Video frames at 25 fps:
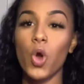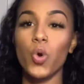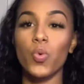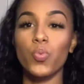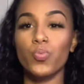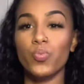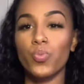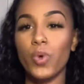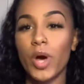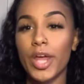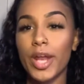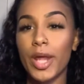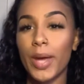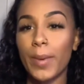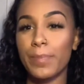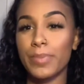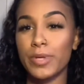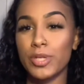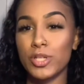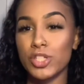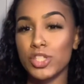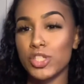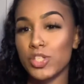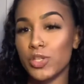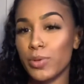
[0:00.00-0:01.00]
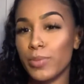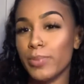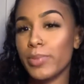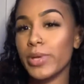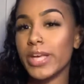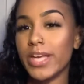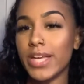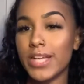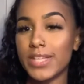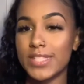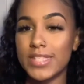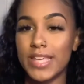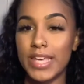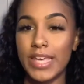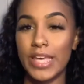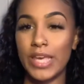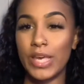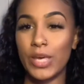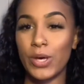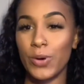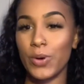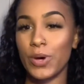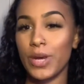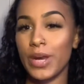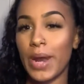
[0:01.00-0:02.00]
What up, YouTube? It's
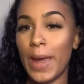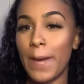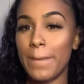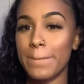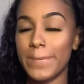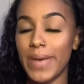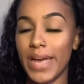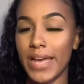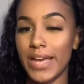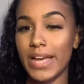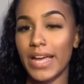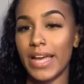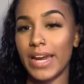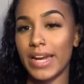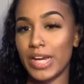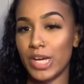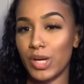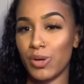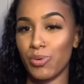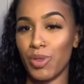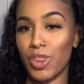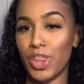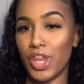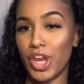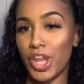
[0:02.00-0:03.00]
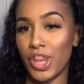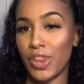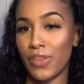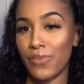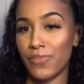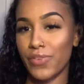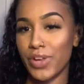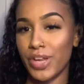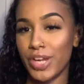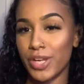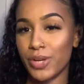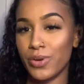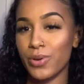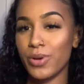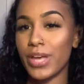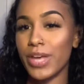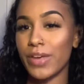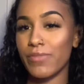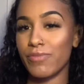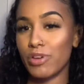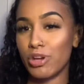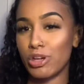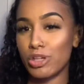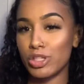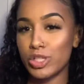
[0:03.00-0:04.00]
KekeCole and I'm back at it with another video.
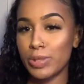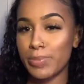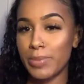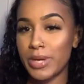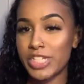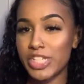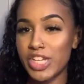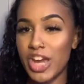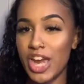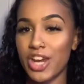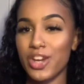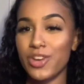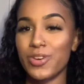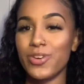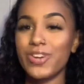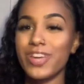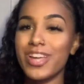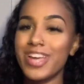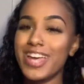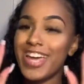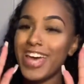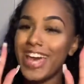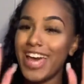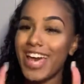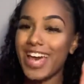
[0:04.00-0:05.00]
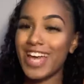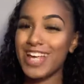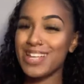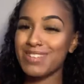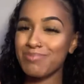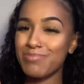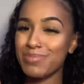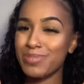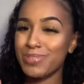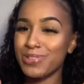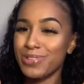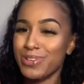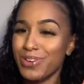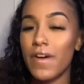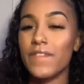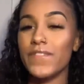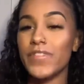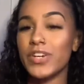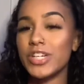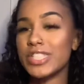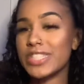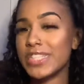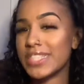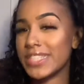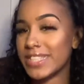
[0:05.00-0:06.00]
If you're new to my channel, hey boo.
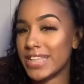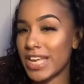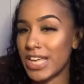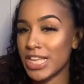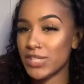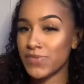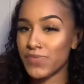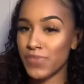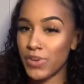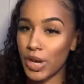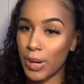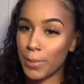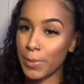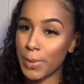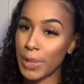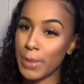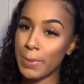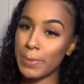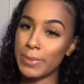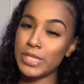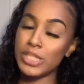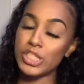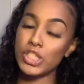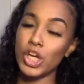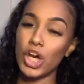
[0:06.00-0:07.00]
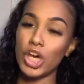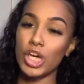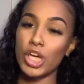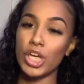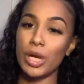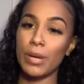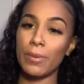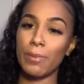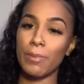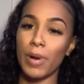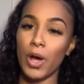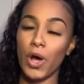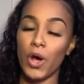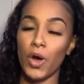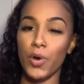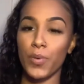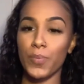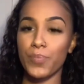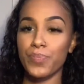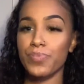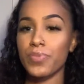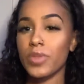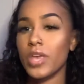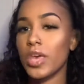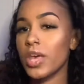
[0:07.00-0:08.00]
For today's video, I'm gonna be talking
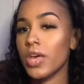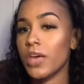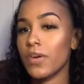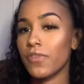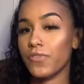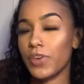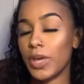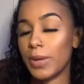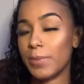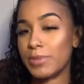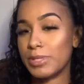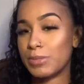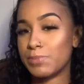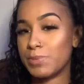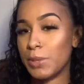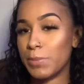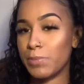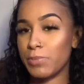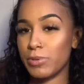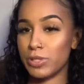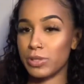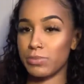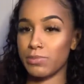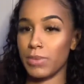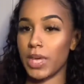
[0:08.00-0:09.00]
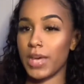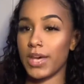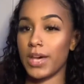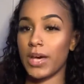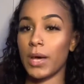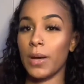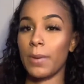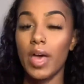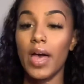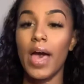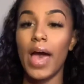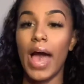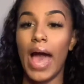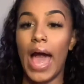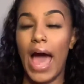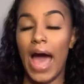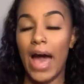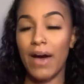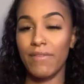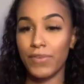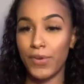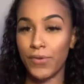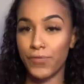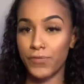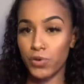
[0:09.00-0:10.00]
about famous people's makeup. I
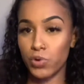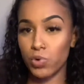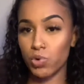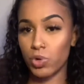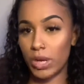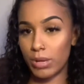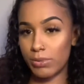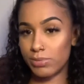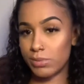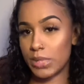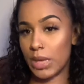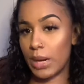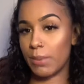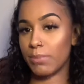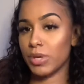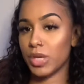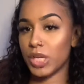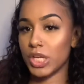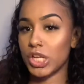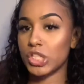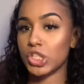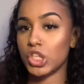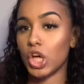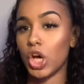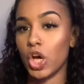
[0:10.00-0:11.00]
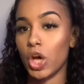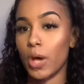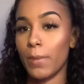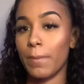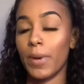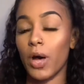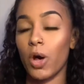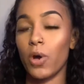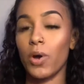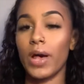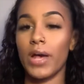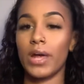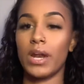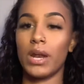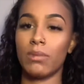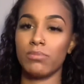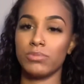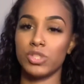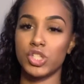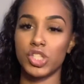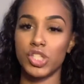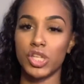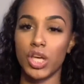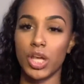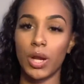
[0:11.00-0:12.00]
have a few names that I'm gonna talk about, and
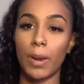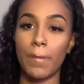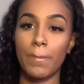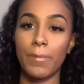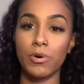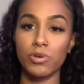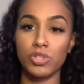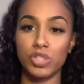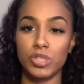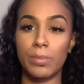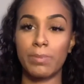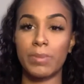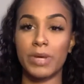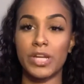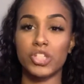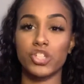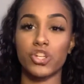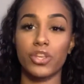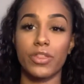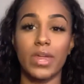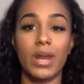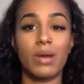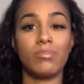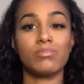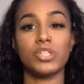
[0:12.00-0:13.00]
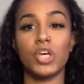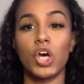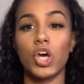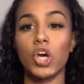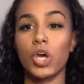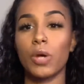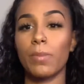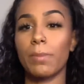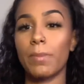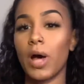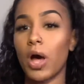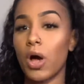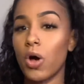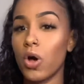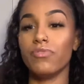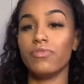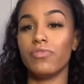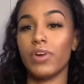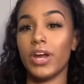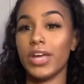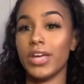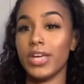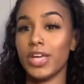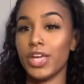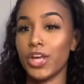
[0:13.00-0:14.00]
I'm just gonna post the picture that I'm talking about
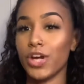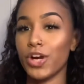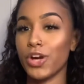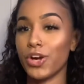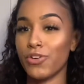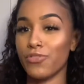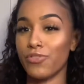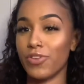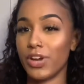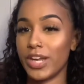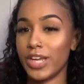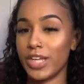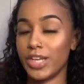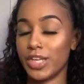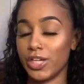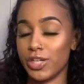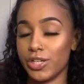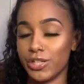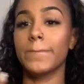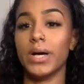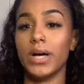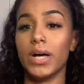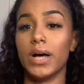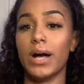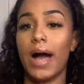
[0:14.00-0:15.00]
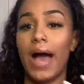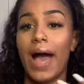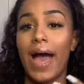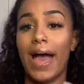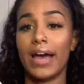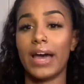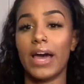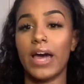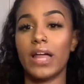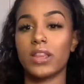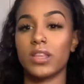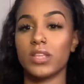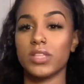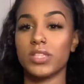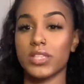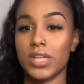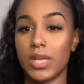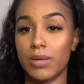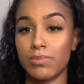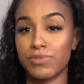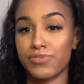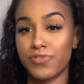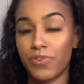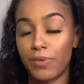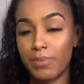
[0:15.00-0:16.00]
right here or right here. But I got these
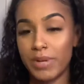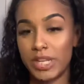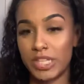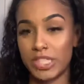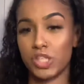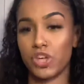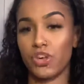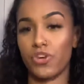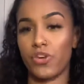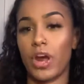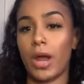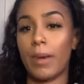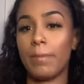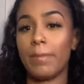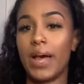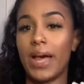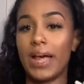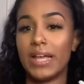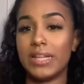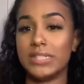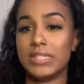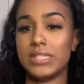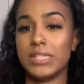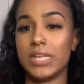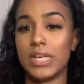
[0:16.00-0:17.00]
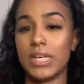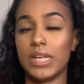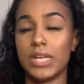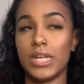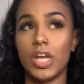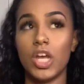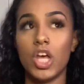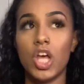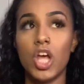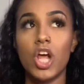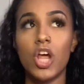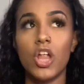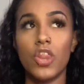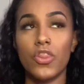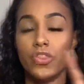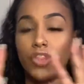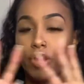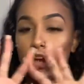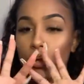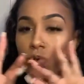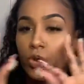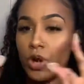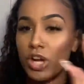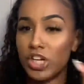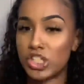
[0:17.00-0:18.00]
names from Instagram. I did
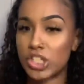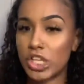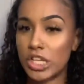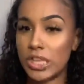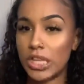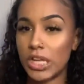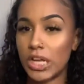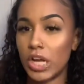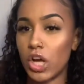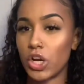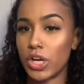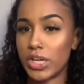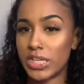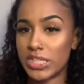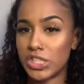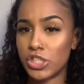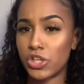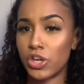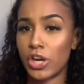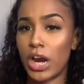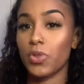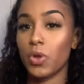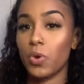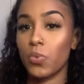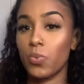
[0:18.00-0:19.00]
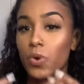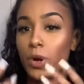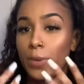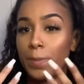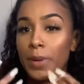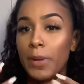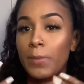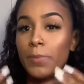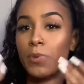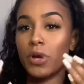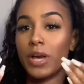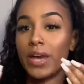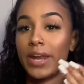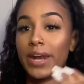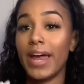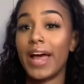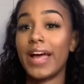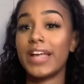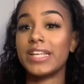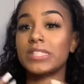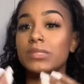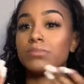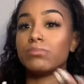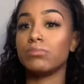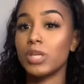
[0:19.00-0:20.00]
the question thing on Instagram where people can
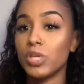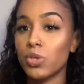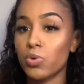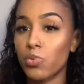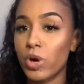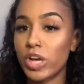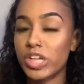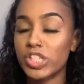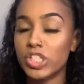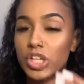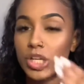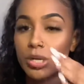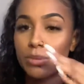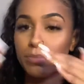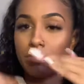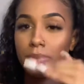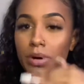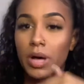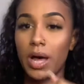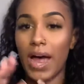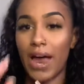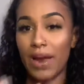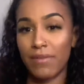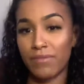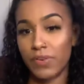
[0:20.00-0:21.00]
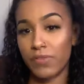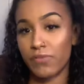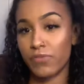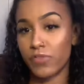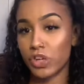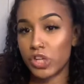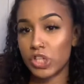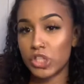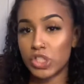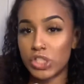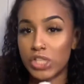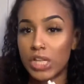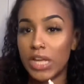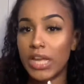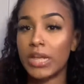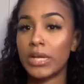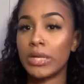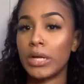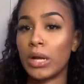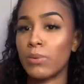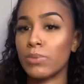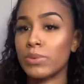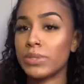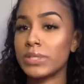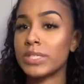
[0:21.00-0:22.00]
ask me questions, but I reversed it
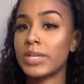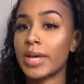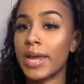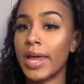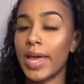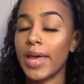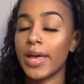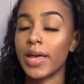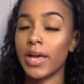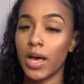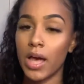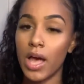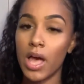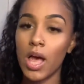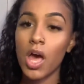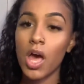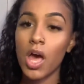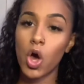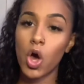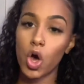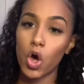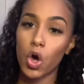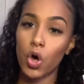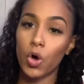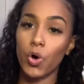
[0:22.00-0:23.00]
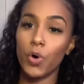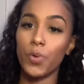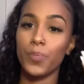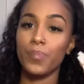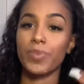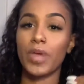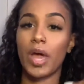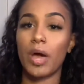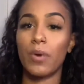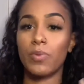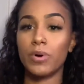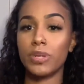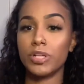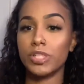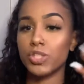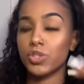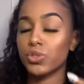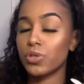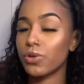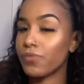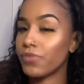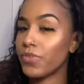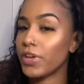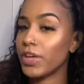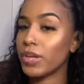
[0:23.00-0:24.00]
and I was like, oh, I want to
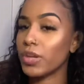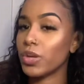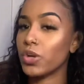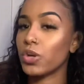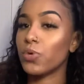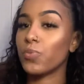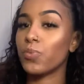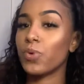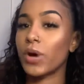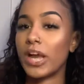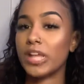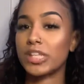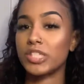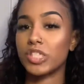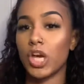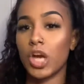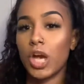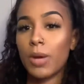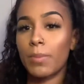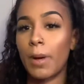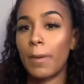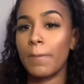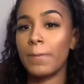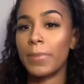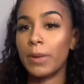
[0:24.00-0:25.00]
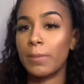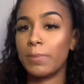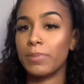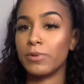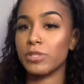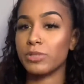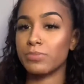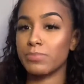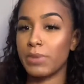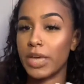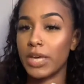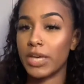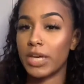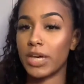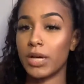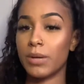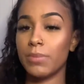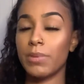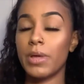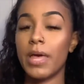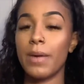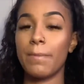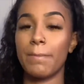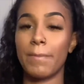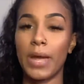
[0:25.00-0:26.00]
do a video where I talk about people's
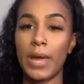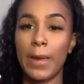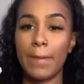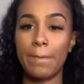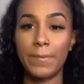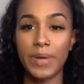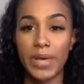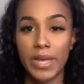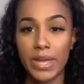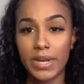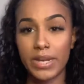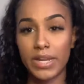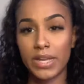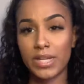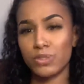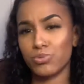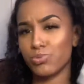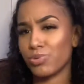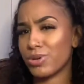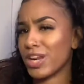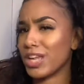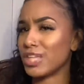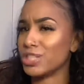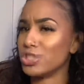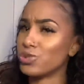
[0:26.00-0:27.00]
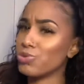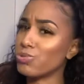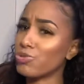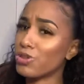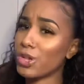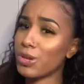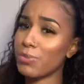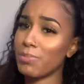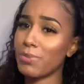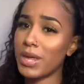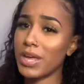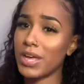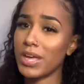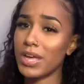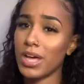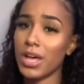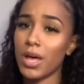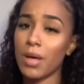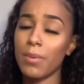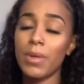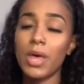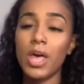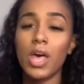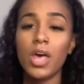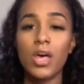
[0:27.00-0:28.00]
makeup, my opinions, what I do their
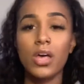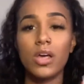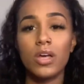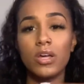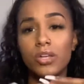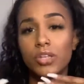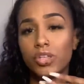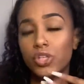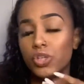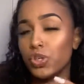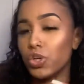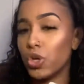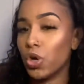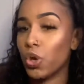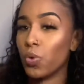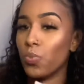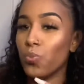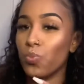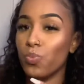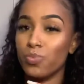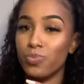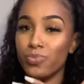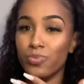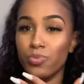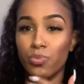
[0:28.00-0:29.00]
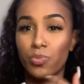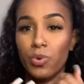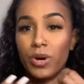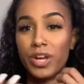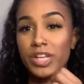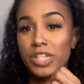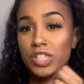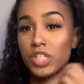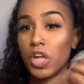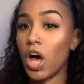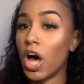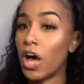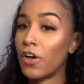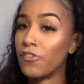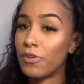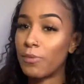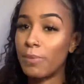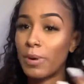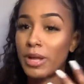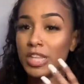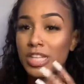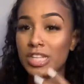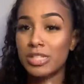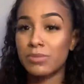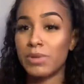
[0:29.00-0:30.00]
makeup, you know, what is off
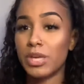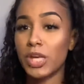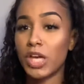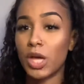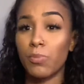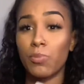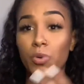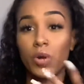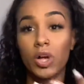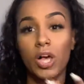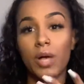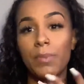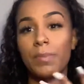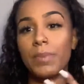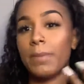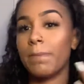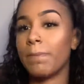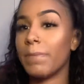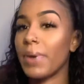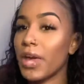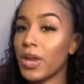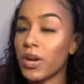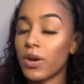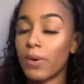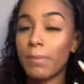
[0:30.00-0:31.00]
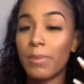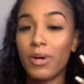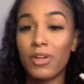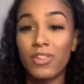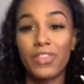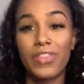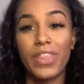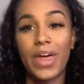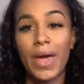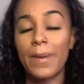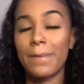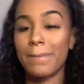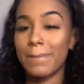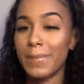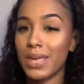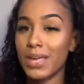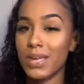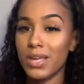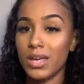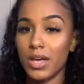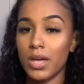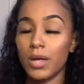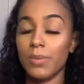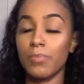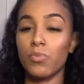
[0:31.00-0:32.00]
about this makeup, what could be better about that
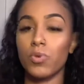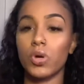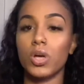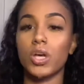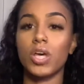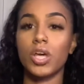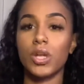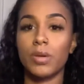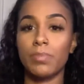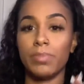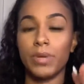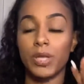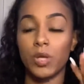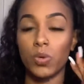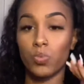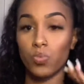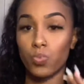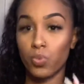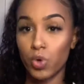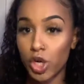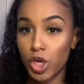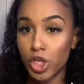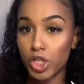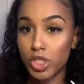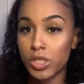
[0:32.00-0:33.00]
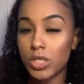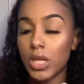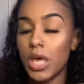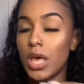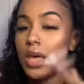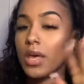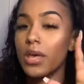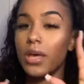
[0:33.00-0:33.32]
makeup, what could be worse,